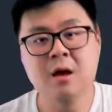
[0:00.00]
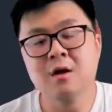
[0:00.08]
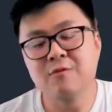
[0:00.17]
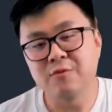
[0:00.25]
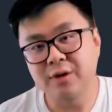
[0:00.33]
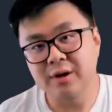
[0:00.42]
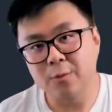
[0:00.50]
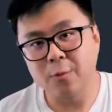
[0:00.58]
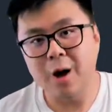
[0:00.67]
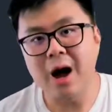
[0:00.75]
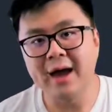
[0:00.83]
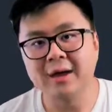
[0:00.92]
For the
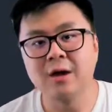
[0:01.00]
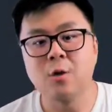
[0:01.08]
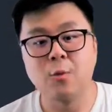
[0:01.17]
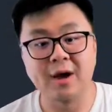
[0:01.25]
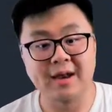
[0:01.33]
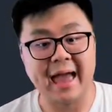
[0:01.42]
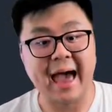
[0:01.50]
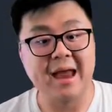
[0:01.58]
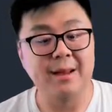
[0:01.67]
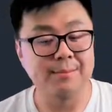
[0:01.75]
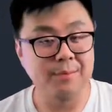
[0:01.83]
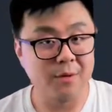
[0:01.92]
y, we're going to
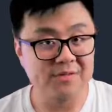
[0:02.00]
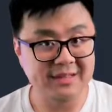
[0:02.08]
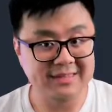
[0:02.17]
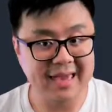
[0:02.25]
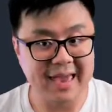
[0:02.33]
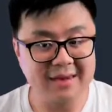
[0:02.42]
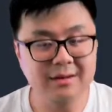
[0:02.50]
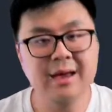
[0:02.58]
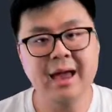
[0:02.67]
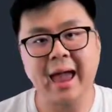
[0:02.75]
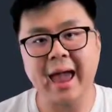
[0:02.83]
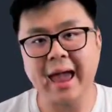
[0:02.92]
add up both the 10
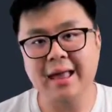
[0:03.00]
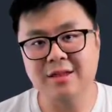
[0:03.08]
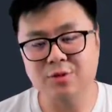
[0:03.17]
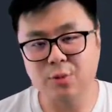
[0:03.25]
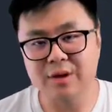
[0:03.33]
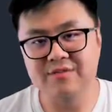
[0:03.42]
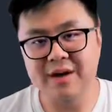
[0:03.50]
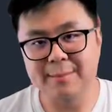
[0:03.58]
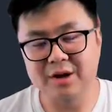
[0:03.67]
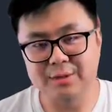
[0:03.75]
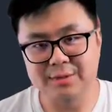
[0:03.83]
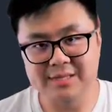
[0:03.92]
and the 25
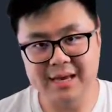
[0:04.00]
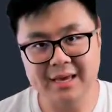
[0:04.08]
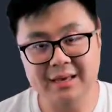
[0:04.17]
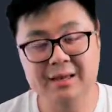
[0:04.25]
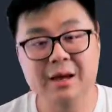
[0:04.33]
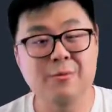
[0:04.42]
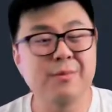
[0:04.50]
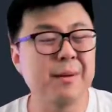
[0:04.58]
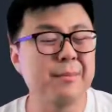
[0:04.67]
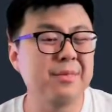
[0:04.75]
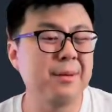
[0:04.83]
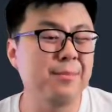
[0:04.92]
meters per second.
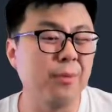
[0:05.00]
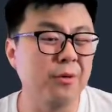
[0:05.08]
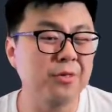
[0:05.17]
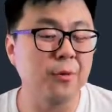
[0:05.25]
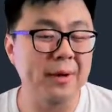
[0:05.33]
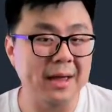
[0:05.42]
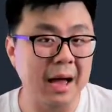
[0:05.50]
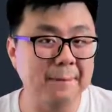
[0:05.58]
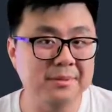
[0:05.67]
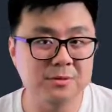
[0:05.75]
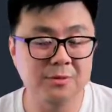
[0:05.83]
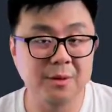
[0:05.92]
Remember, they're both going
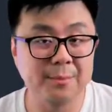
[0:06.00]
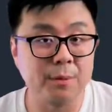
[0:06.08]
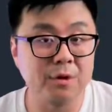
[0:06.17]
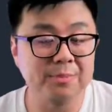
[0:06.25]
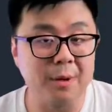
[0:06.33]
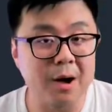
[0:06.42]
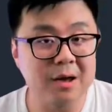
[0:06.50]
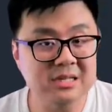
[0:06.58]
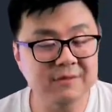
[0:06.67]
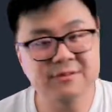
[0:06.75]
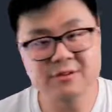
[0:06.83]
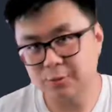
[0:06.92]
up, so they're both
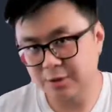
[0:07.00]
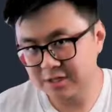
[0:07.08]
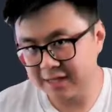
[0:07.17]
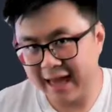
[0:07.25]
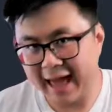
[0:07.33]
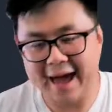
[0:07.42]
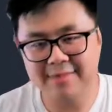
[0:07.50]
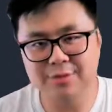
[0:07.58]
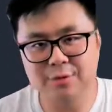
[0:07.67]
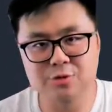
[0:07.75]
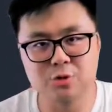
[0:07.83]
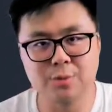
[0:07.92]
positive. So we're just going to add
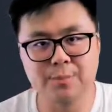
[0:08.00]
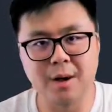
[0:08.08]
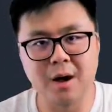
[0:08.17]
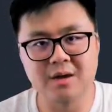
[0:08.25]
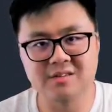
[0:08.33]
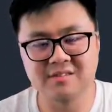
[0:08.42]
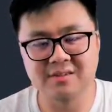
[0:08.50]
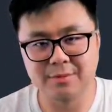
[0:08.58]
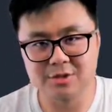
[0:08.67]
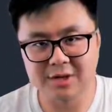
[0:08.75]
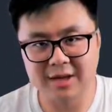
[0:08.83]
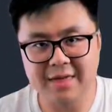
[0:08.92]
those two positive
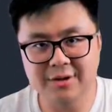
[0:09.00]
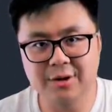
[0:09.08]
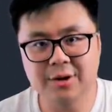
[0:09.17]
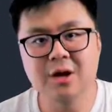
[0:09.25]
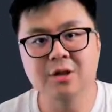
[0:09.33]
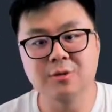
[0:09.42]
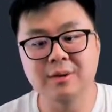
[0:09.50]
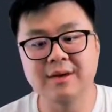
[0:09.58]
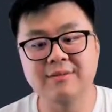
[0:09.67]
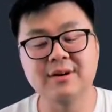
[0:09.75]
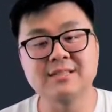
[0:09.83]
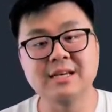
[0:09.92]
numbers together to
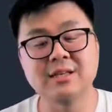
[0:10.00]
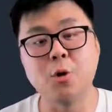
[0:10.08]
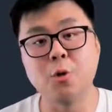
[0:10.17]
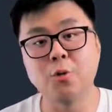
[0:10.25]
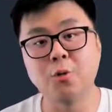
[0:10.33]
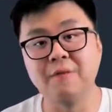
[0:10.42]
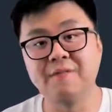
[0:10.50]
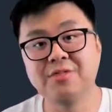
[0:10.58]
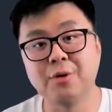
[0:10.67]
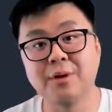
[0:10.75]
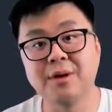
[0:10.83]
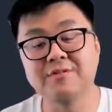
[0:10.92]
give us a total of
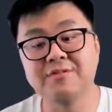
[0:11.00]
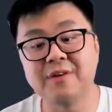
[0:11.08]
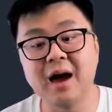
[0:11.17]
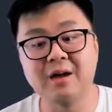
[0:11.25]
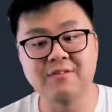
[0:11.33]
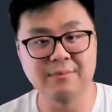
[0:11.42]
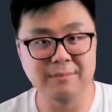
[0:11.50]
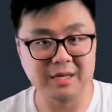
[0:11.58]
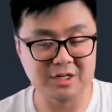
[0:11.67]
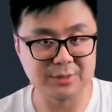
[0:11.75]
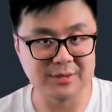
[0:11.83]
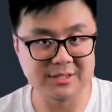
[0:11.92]
35
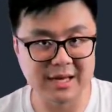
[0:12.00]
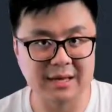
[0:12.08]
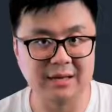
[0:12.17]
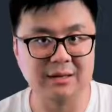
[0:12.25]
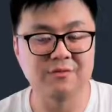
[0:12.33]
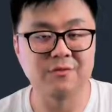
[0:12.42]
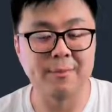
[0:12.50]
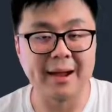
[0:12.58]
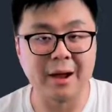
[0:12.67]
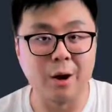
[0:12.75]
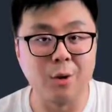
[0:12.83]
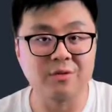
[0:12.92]
meters per second for
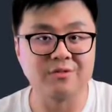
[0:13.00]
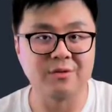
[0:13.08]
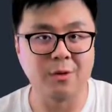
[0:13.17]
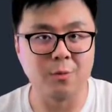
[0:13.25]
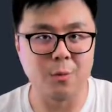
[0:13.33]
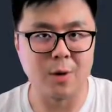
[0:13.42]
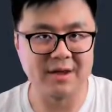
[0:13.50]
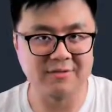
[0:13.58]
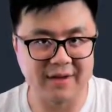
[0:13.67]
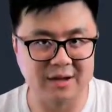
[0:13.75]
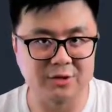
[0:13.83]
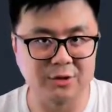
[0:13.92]
my overall y
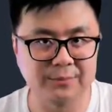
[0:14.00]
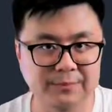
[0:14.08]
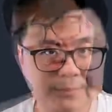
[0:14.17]
vector.